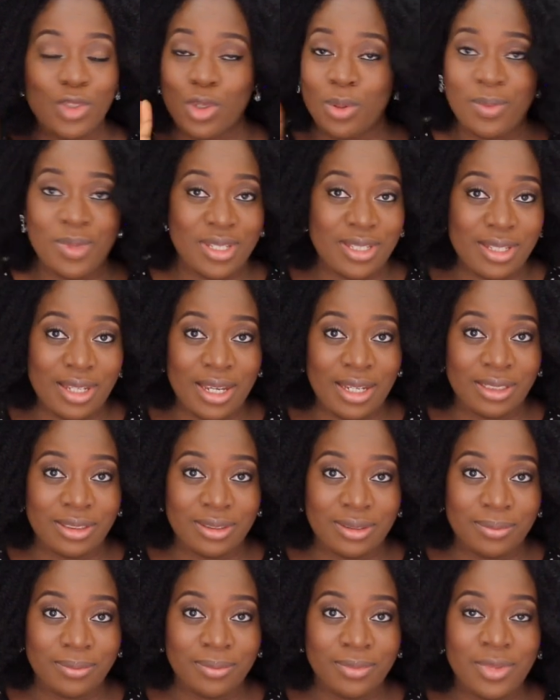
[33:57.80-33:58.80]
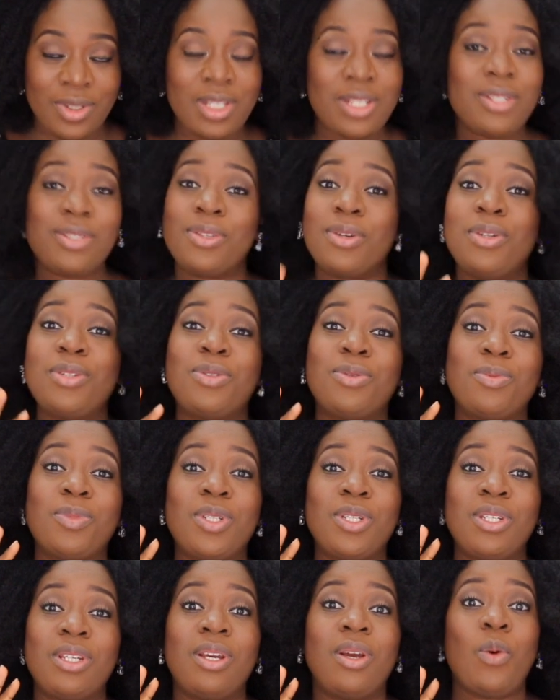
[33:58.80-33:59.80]
Don't be scared. It's going to
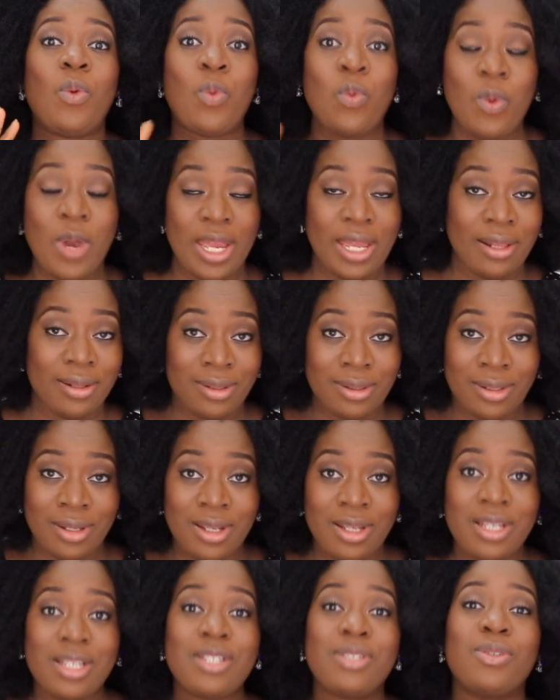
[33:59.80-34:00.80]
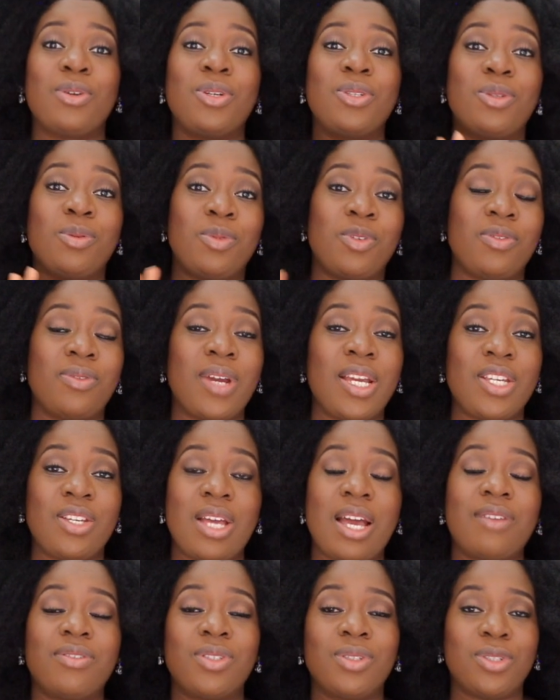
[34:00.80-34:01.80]
be well. It's going to be fine.
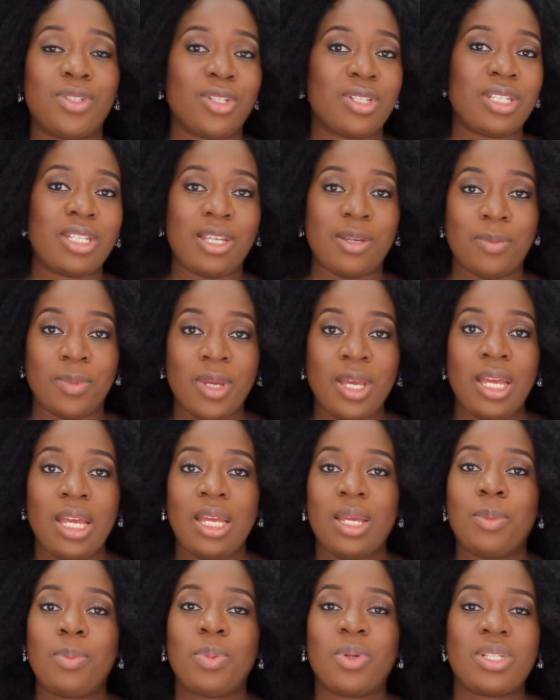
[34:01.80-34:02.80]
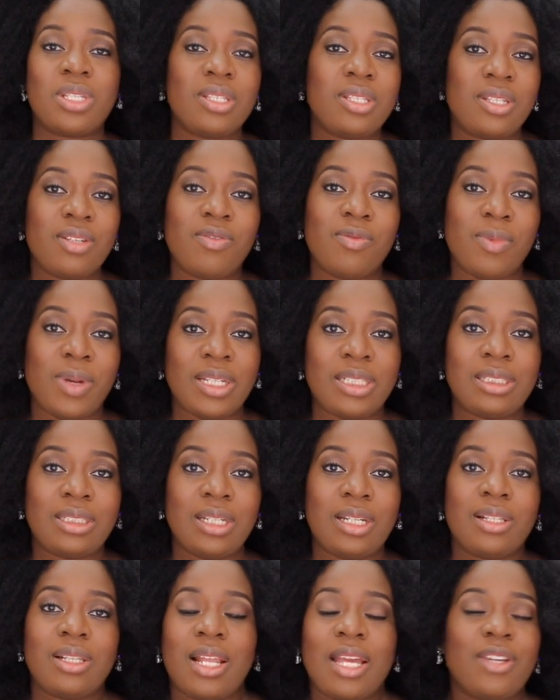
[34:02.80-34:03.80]
You have to just keep a positive
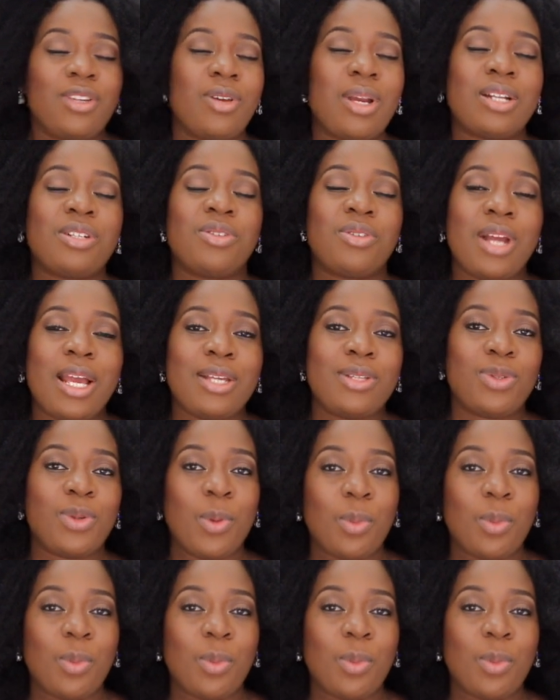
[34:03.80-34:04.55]
mindset. Like you are trying